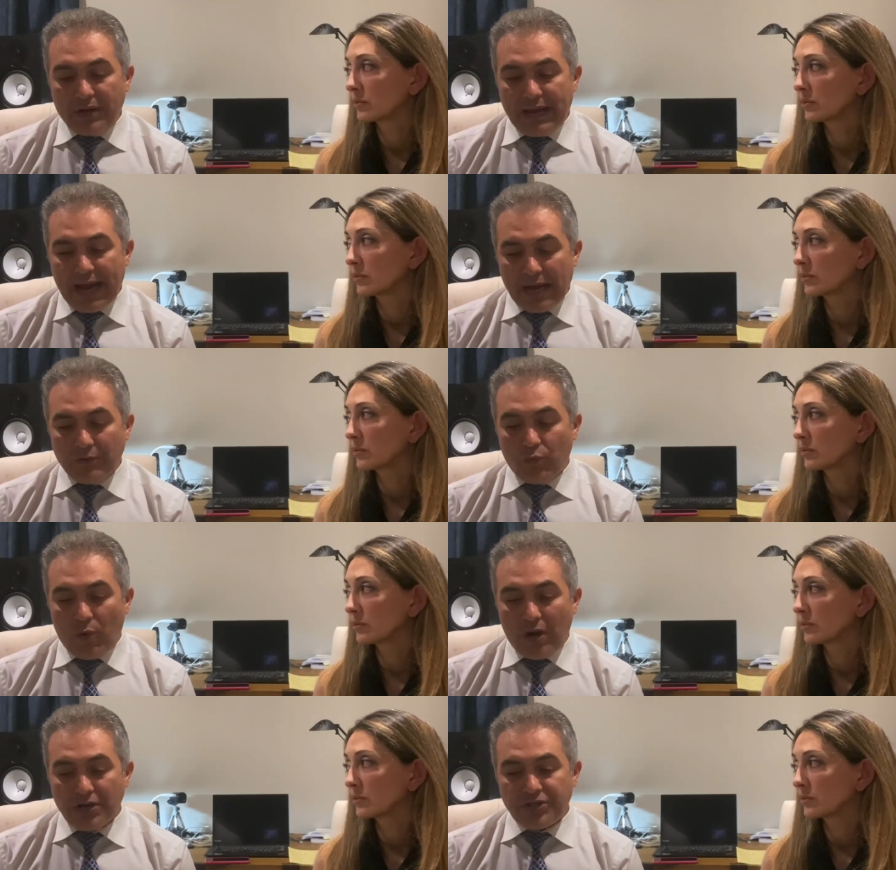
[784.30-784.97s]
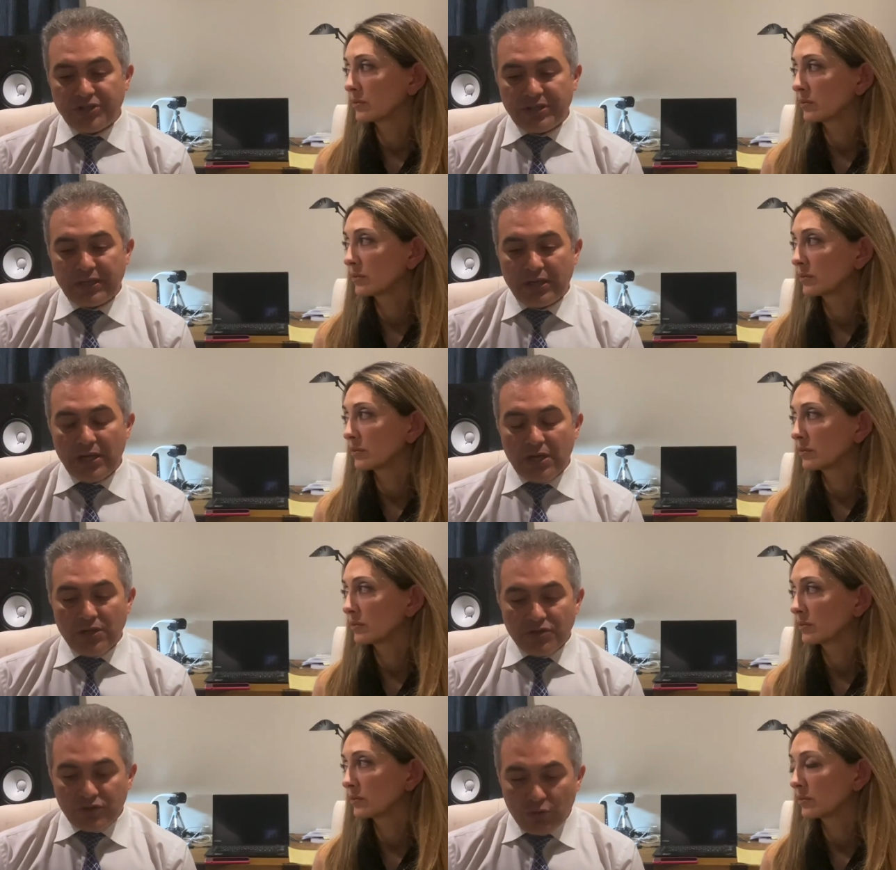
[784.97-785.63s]
Speaker 1: Hand washing,
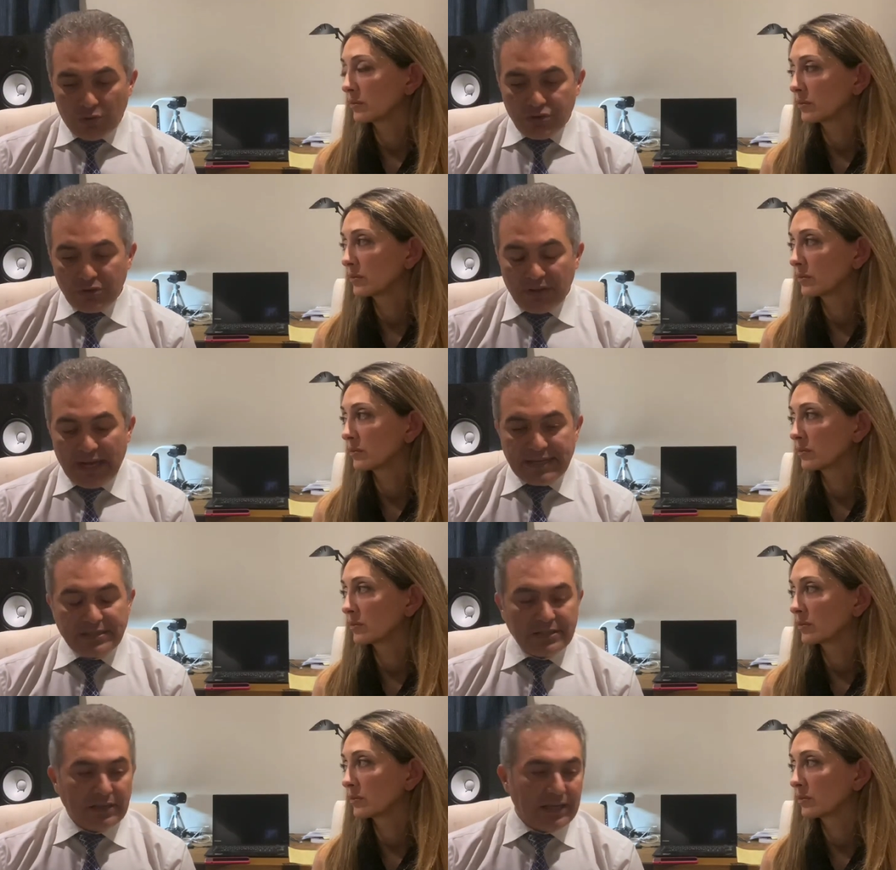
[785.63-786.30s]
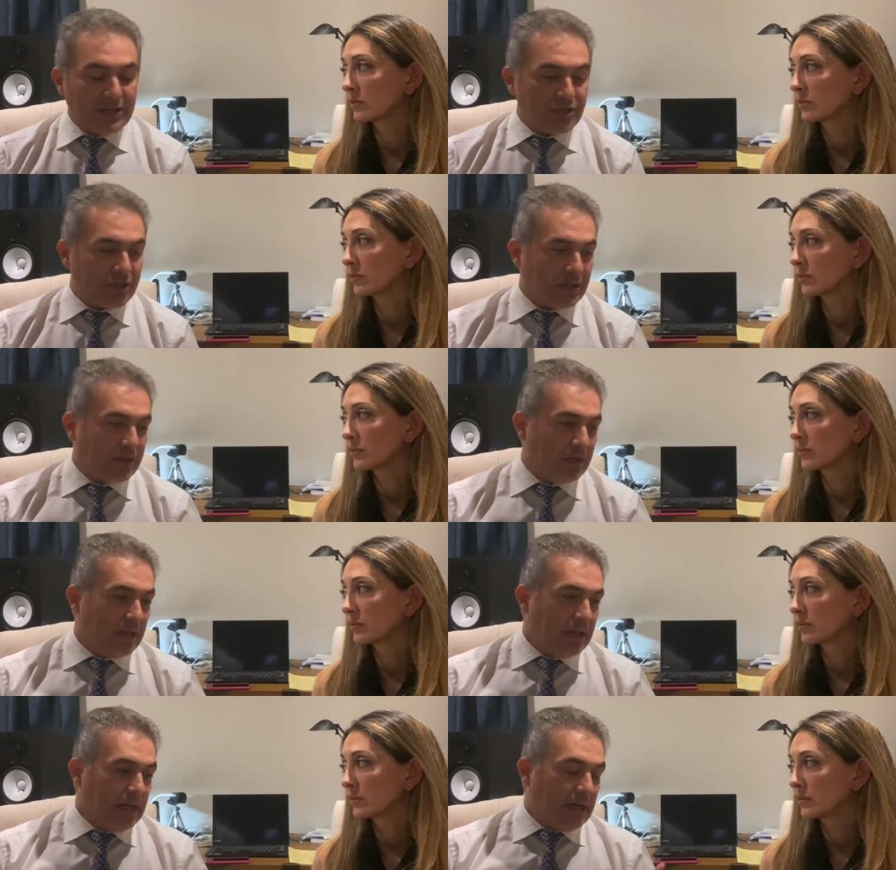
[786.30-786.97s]
social
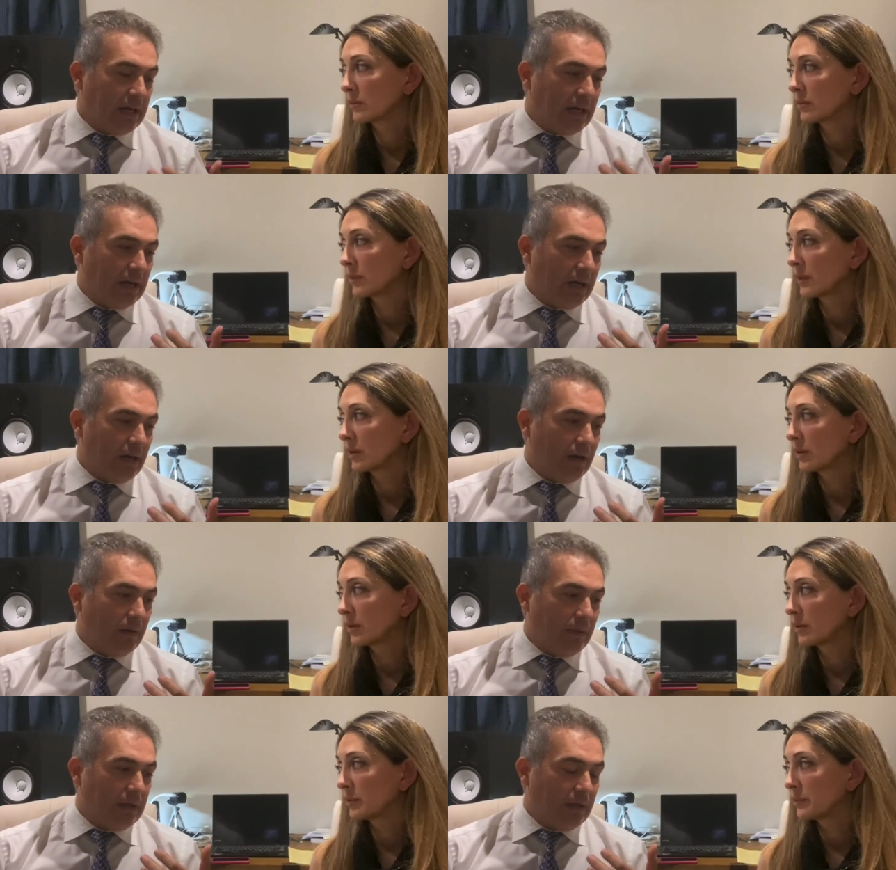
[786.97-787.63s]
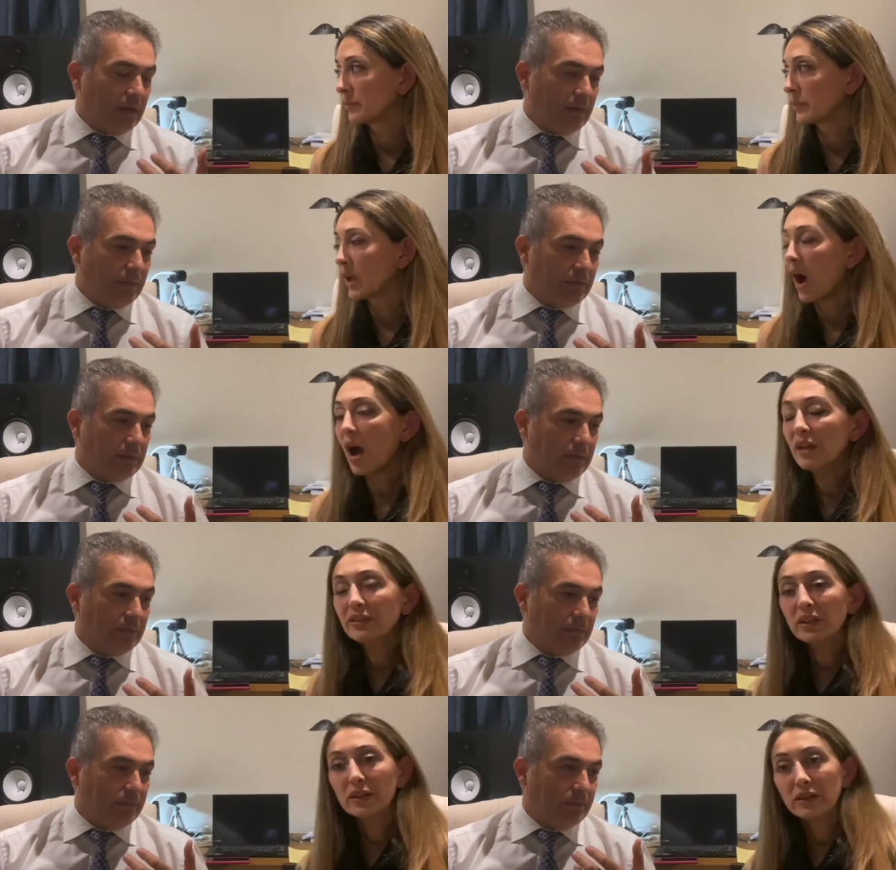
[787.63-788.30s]
isolation, uh, uh,
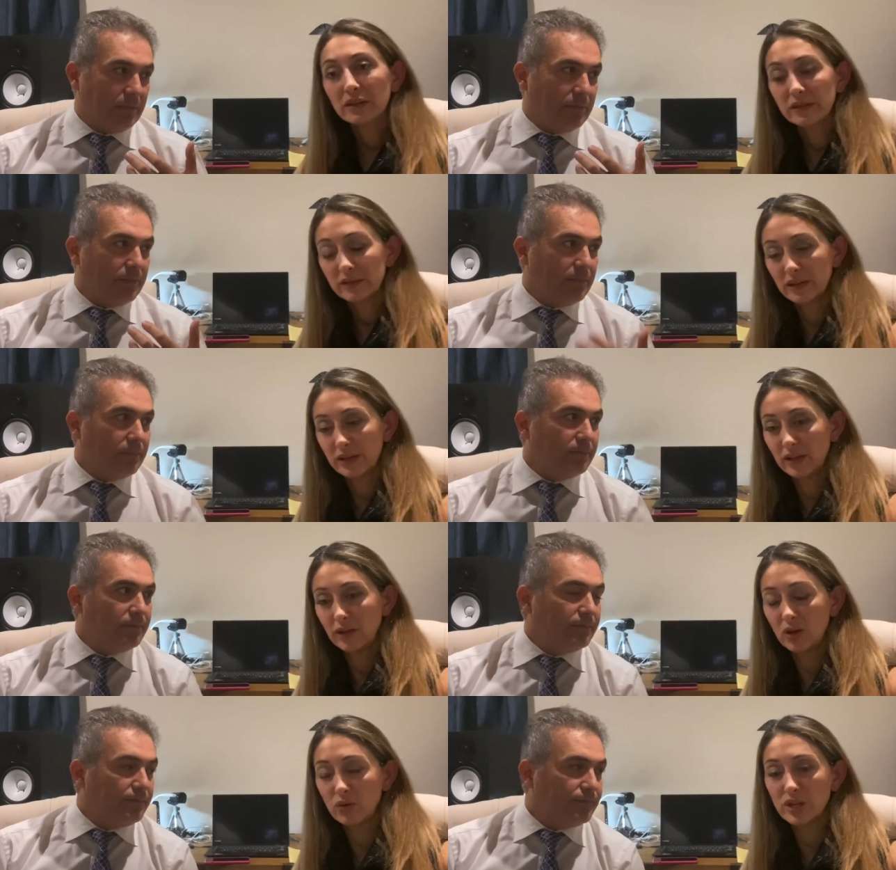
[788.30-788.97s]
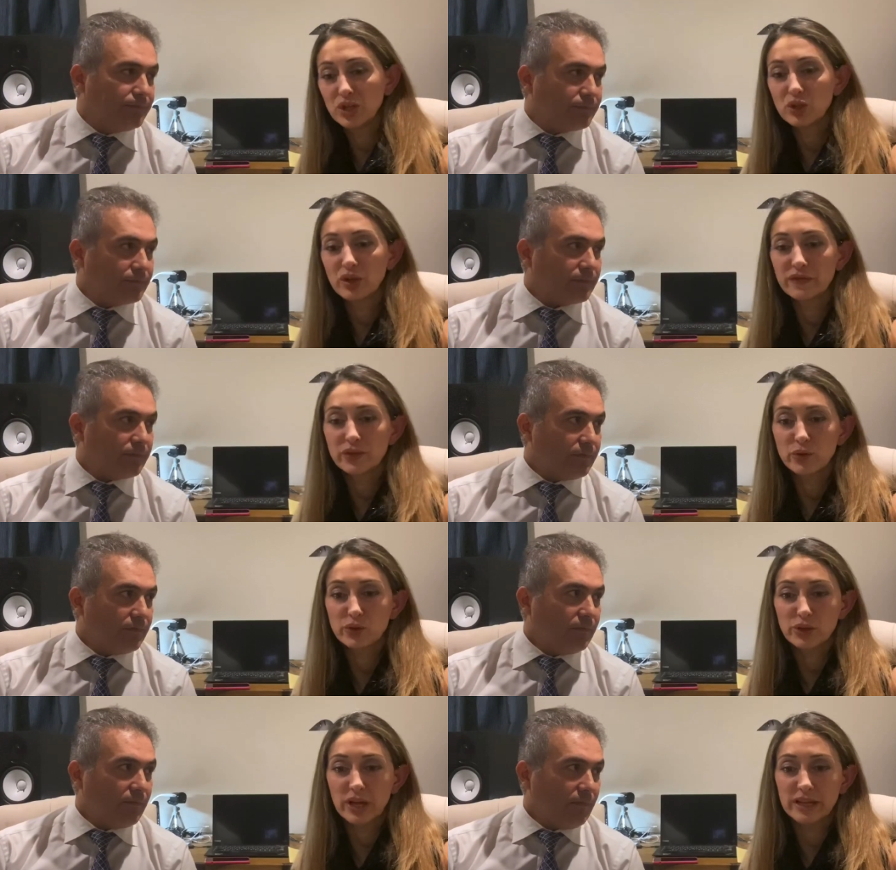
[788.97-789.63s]
Speaker 2: on the you know issue of
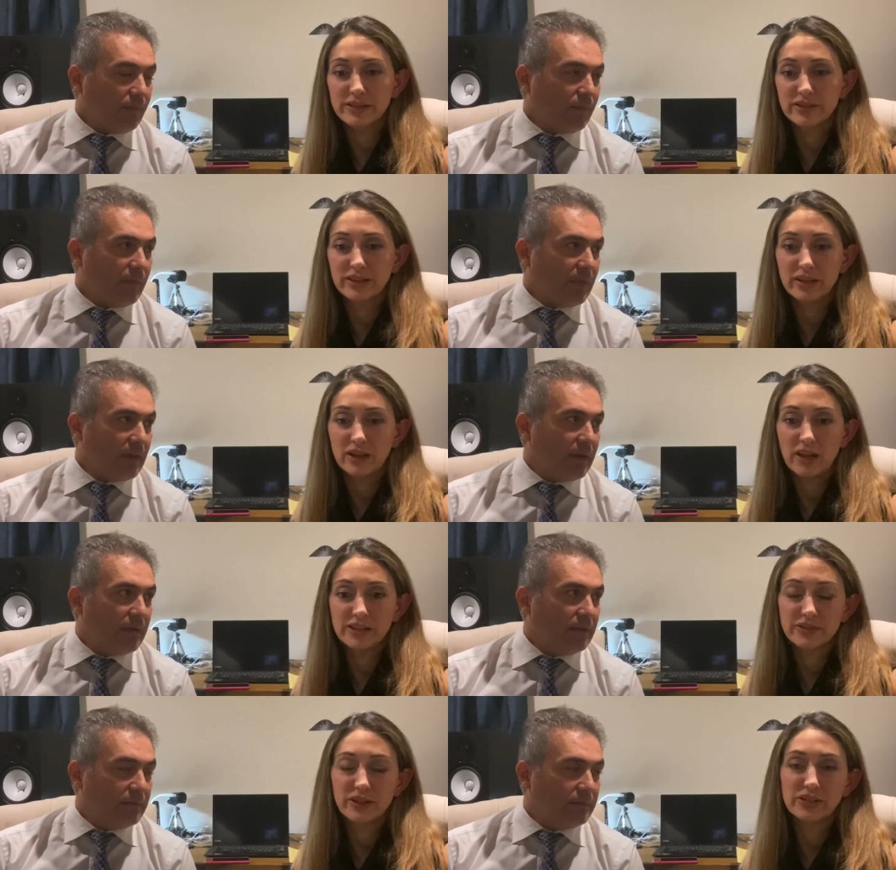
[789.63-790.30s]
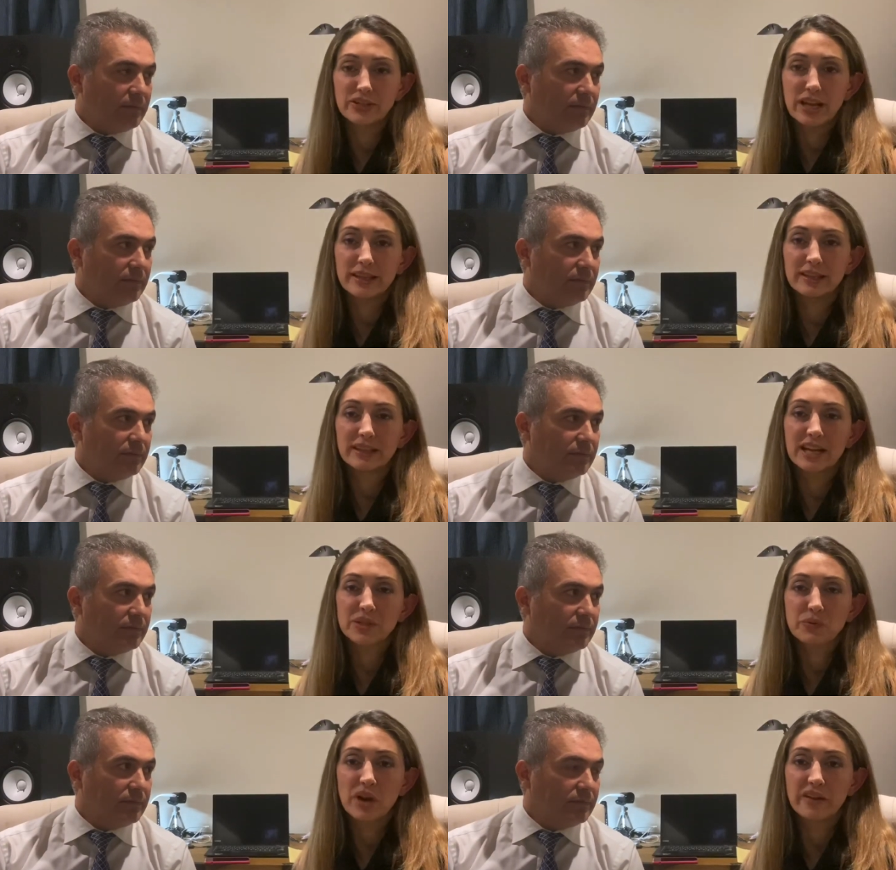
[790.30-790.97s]
social isolation, I think
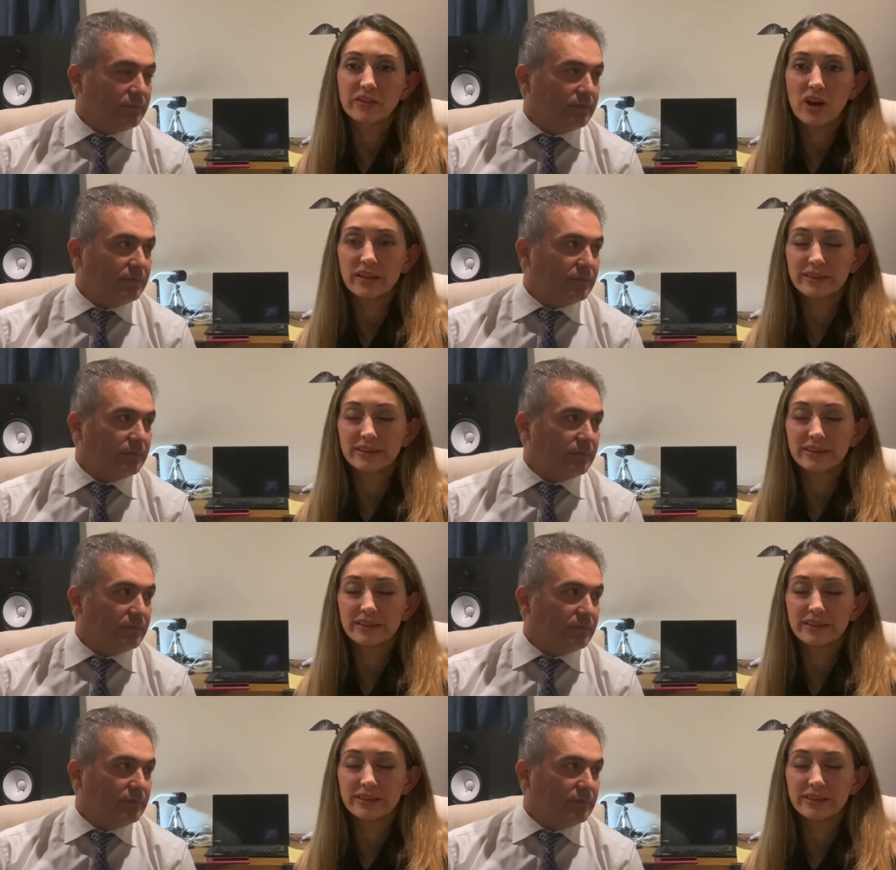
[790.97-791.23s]
that's where I've got the